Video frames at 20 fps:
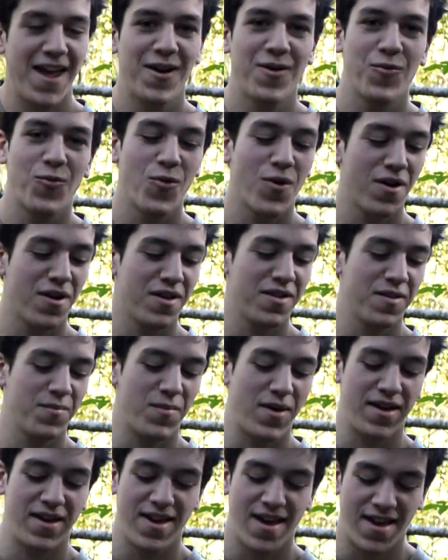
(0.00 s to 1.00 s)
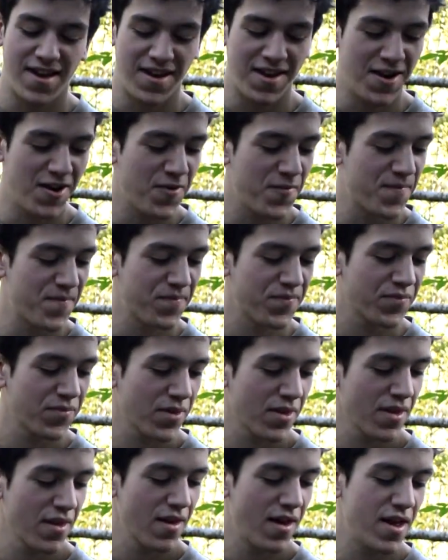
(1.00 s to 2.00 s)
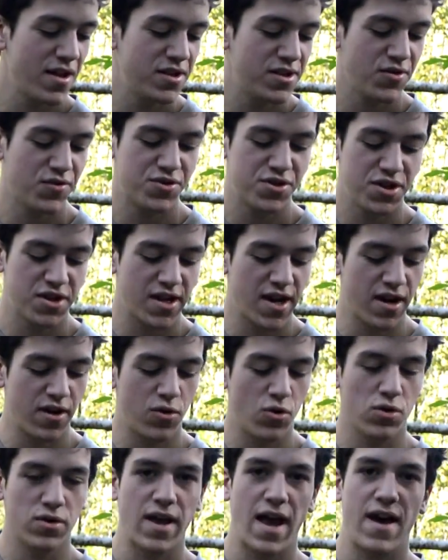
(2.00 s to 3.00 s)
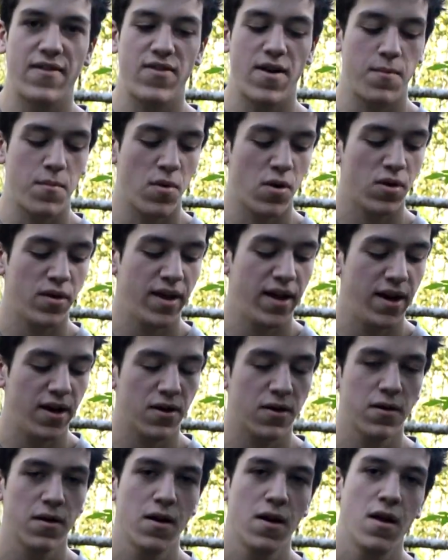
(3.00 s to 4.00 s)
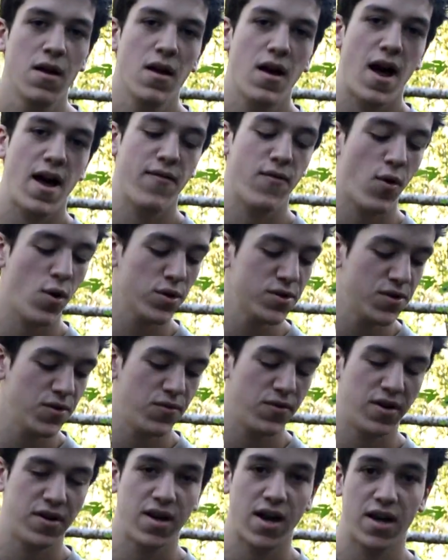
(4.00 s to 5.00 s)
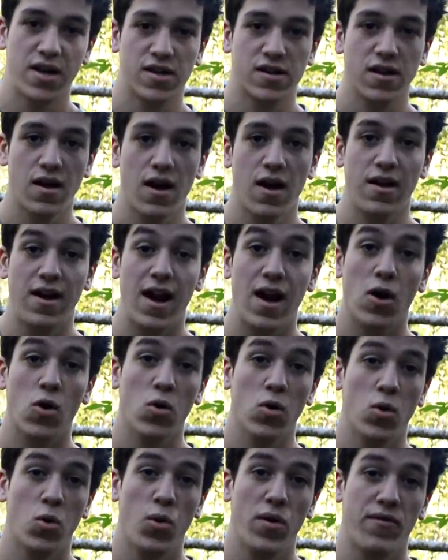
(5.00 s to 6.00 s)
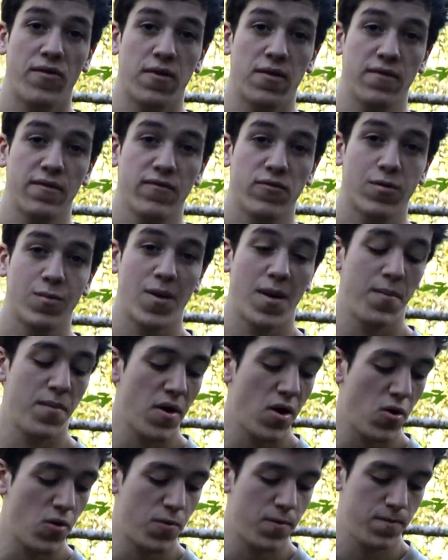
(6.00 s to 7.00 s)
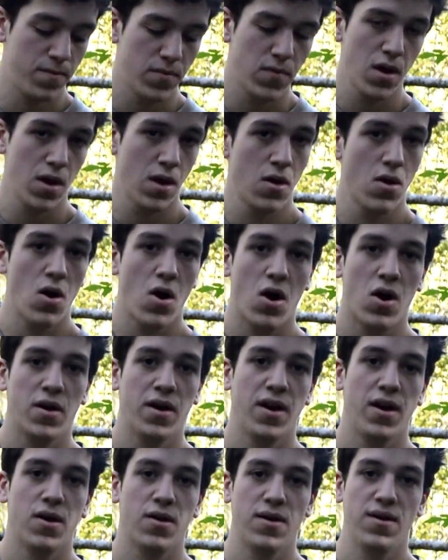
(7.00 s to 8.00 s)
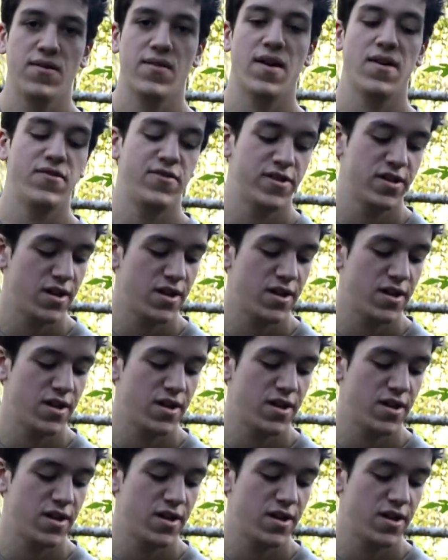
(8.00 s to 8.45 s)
one on my kit, you know. and so it's just kind of cool to have that MOLLE here. I've also attached an arrow quiver for my bow on here. You guys